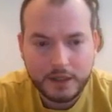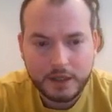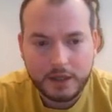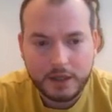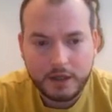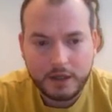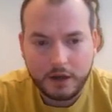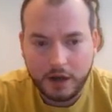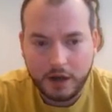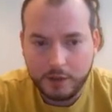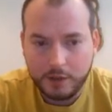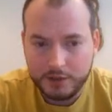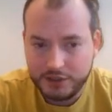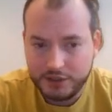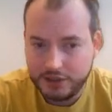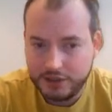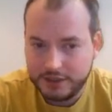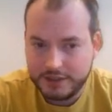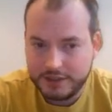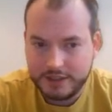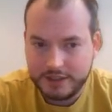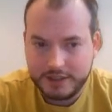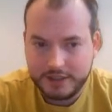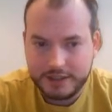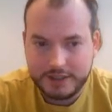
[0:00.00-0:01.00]
I would
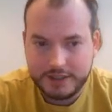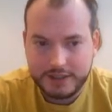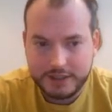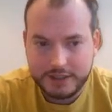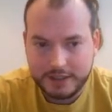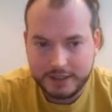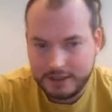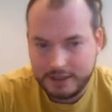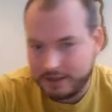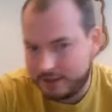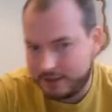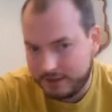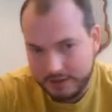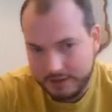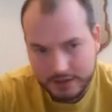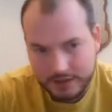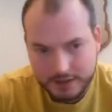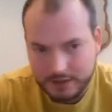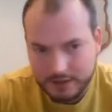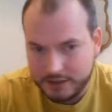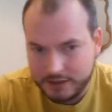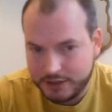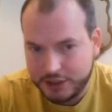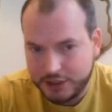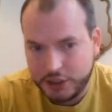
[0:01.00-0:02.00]
just
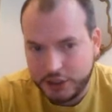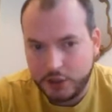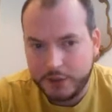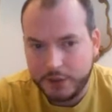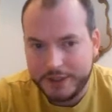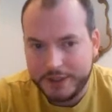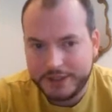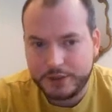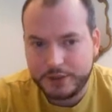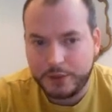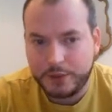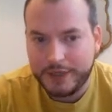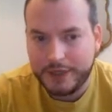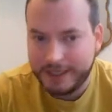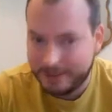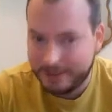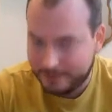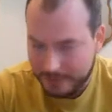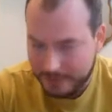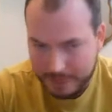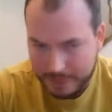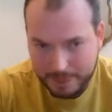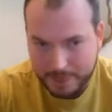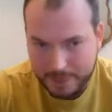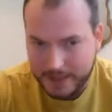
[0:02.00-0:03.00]
skewer his queen,
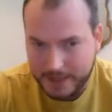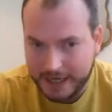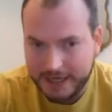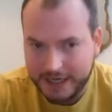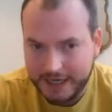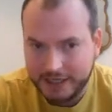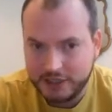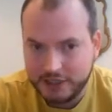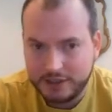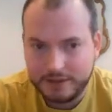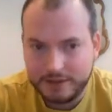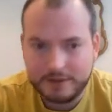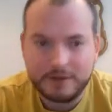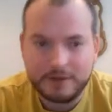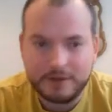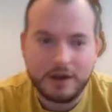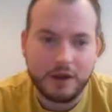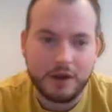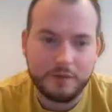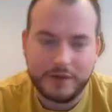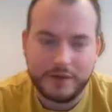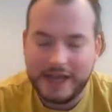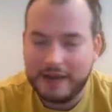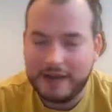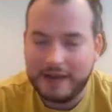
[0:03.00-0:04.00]
and then
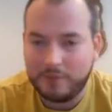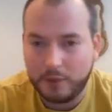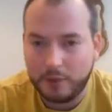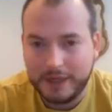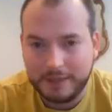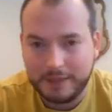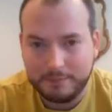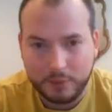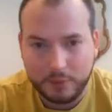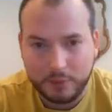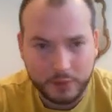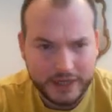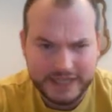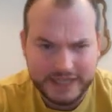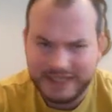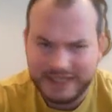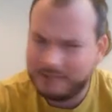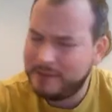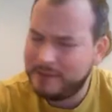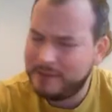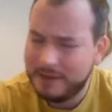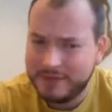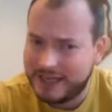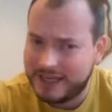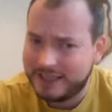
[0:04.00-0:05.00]
hopefully have a winning pawn ending.
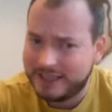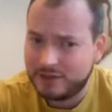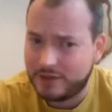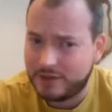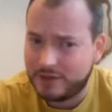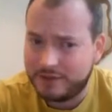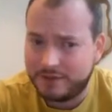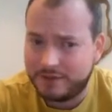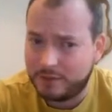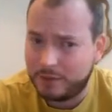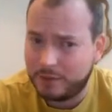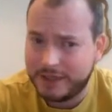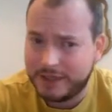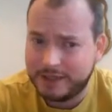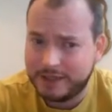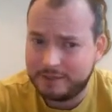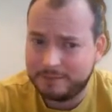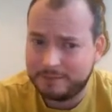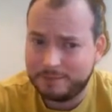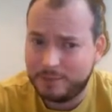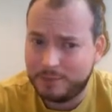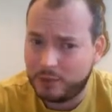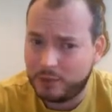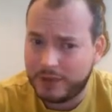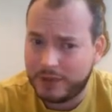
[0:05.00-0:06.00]
Maybe that's not even a winning
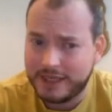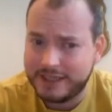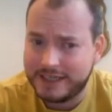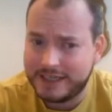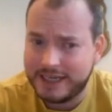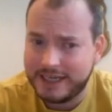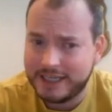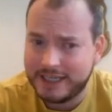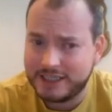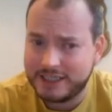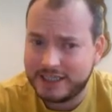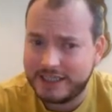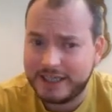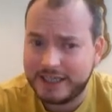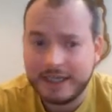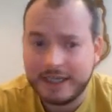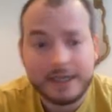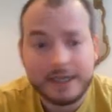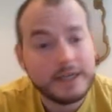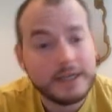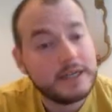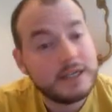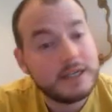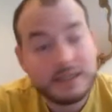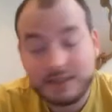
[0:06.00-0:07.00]
pawn ending, actually.
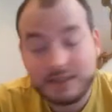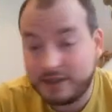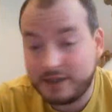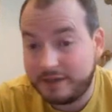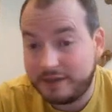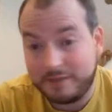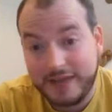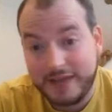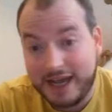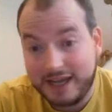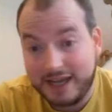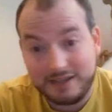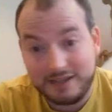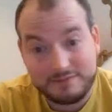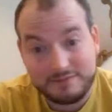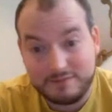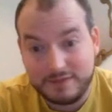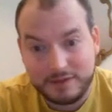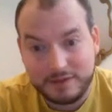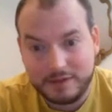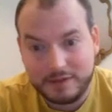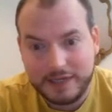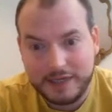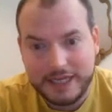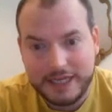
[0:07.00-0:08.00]
So even that
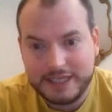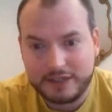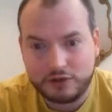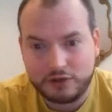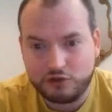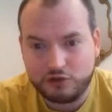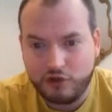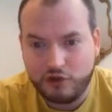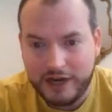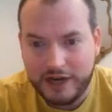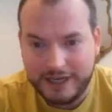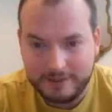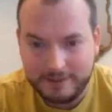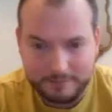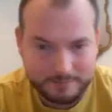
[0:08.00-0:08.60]
isn't great.